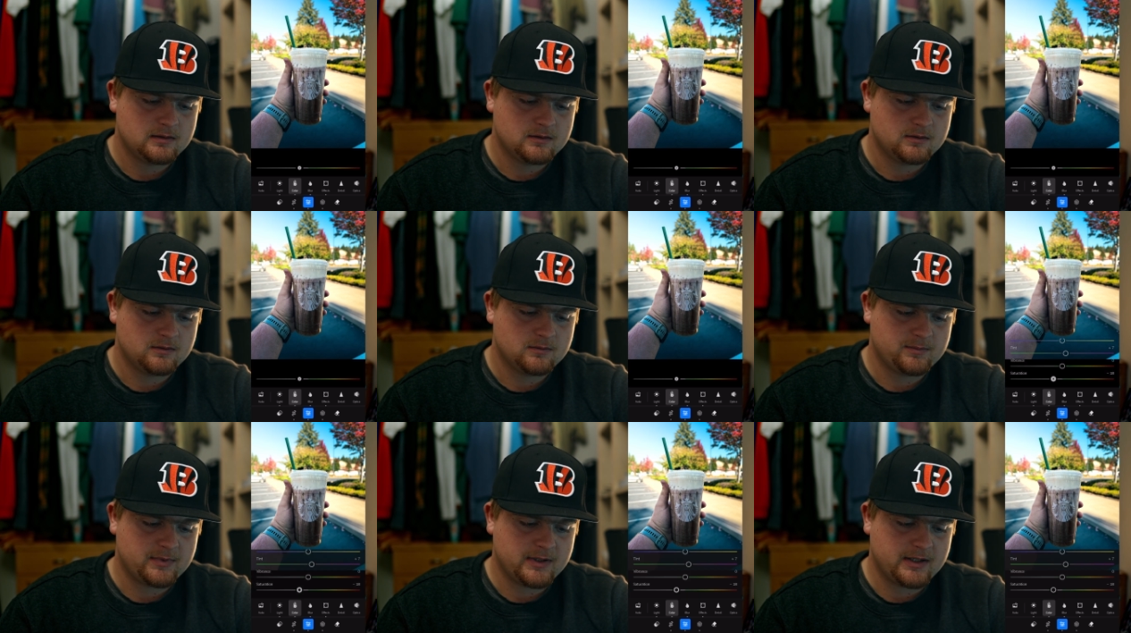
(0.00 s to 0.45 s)

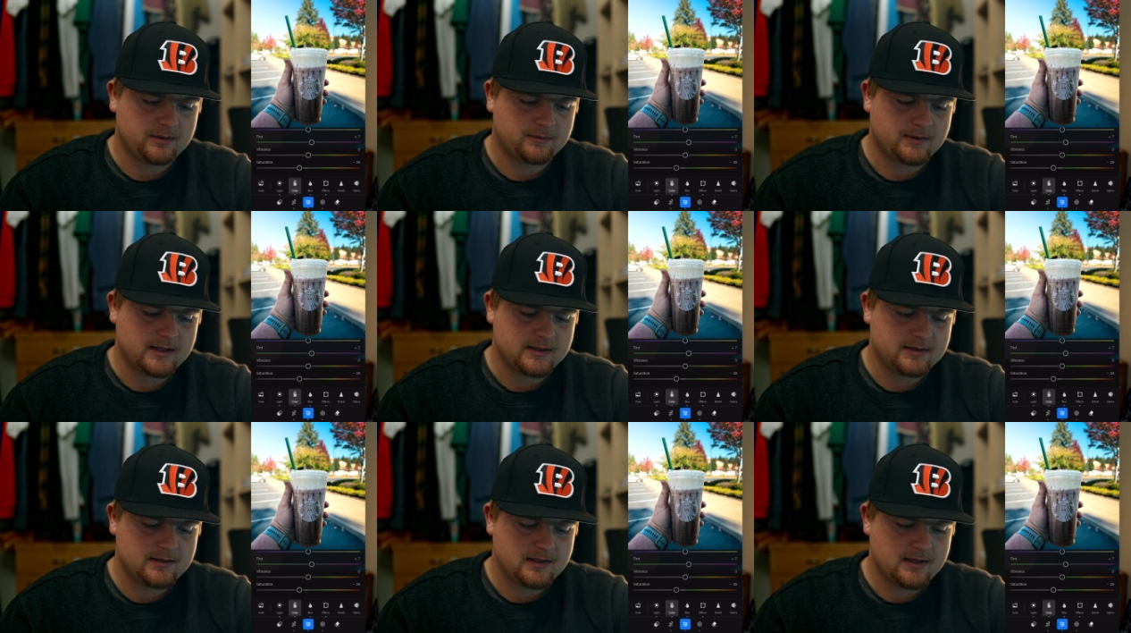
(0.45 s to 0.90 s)
To about
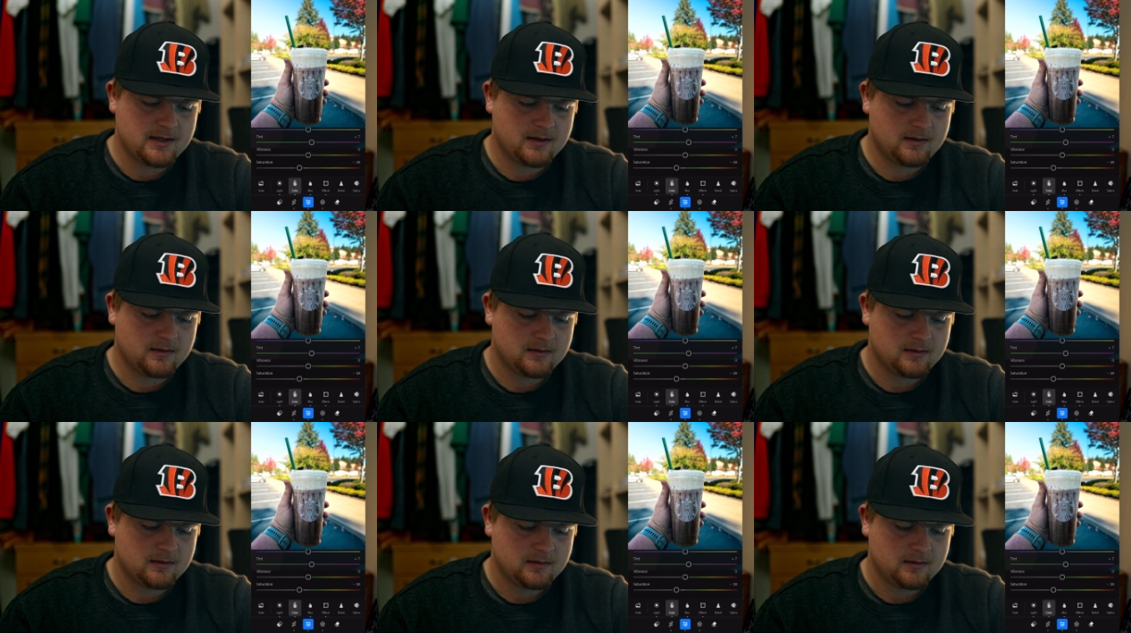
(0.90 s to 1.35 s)
right
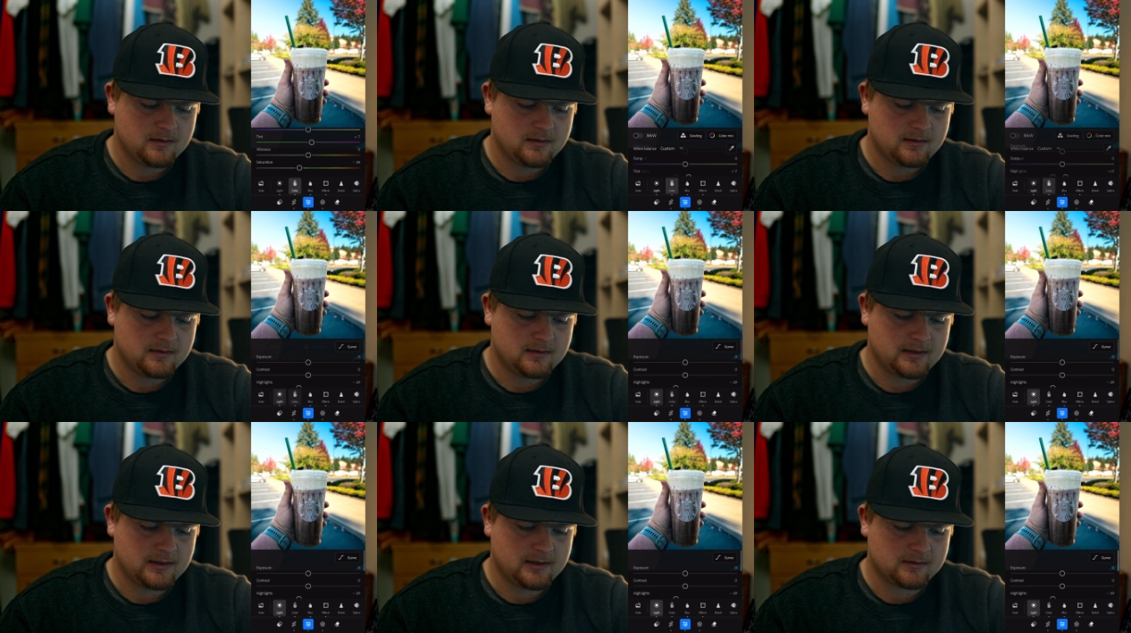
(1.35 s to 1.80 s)
there.
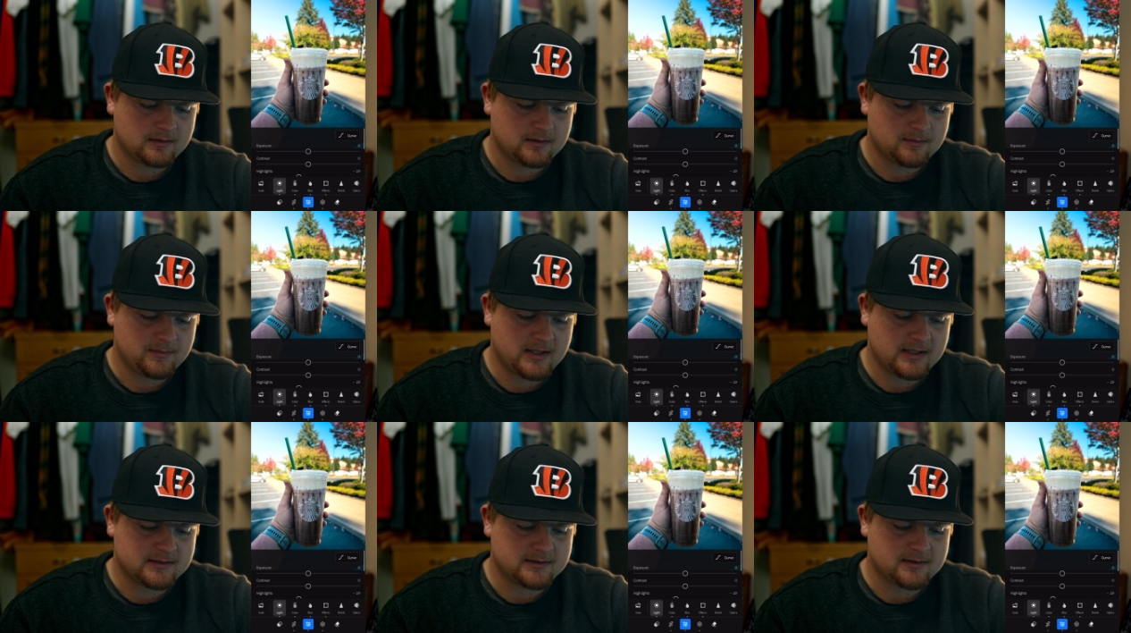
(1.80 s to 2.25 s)
Now
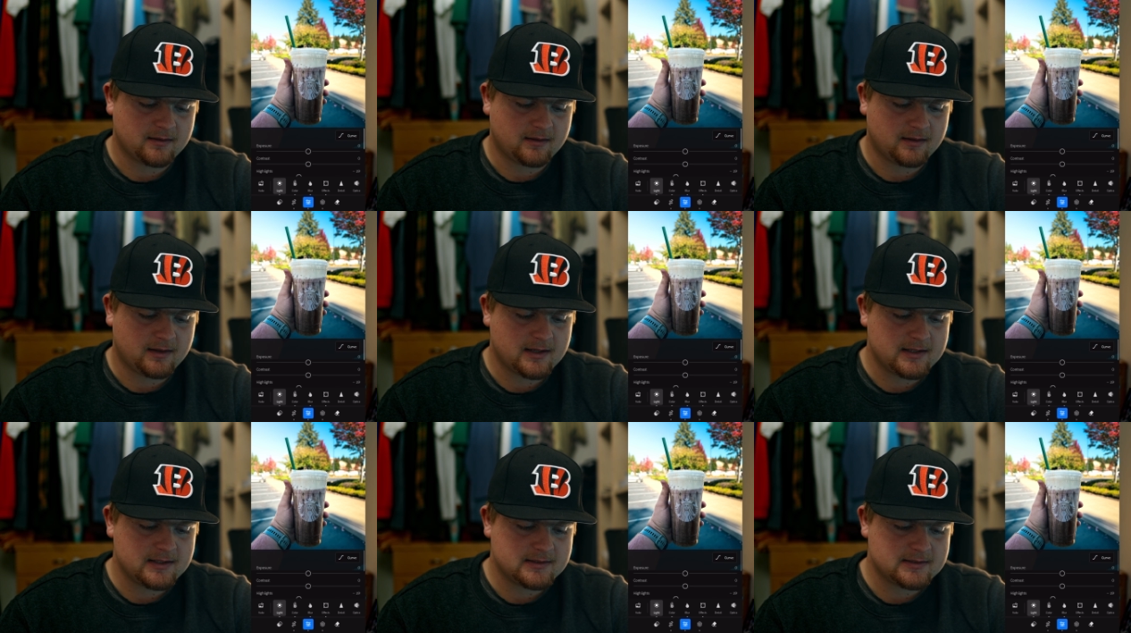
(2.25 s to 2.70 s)
come back to the
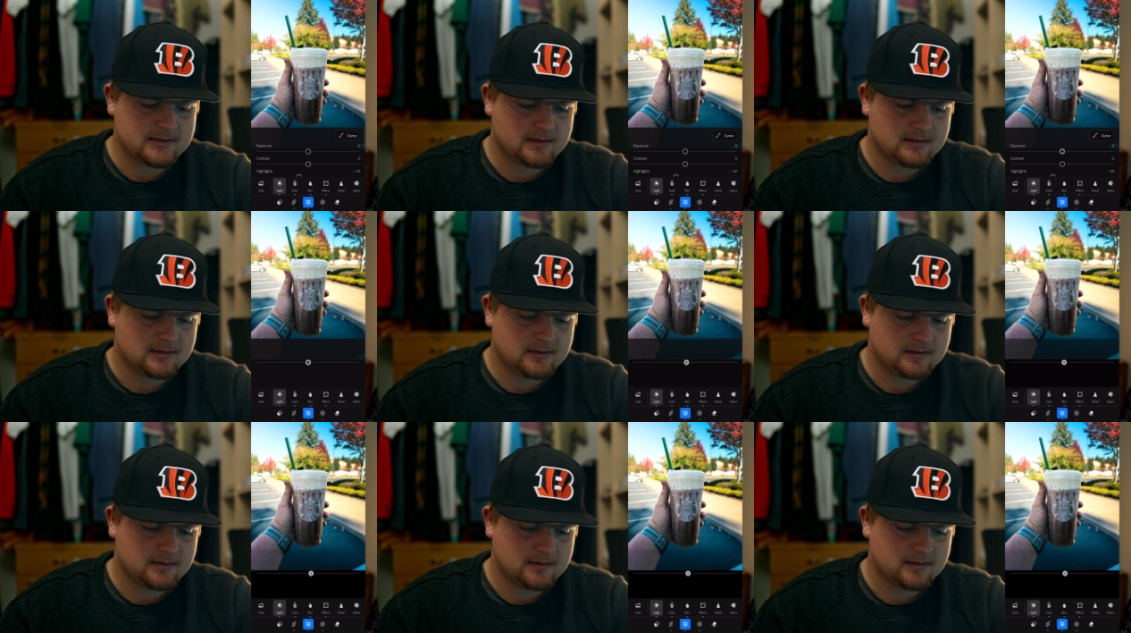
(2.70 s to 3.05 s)
light.